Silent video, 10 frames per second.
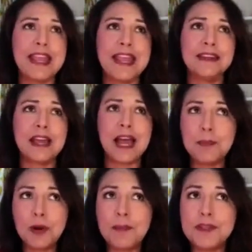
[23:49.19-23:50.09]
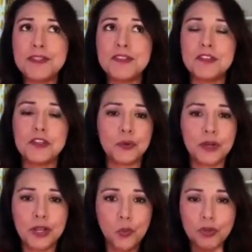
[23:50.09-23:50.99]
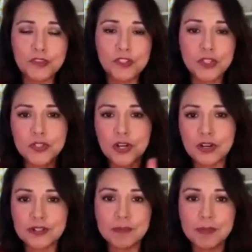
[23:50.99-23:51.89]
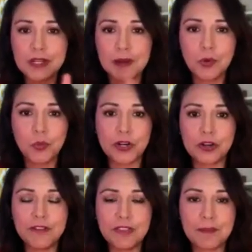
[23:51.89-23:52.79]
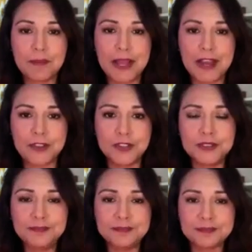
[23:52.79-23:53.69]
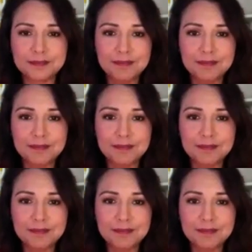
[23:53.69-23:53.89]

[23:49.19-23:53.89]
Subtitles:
And I promise you, once you start to become aware of that pattern,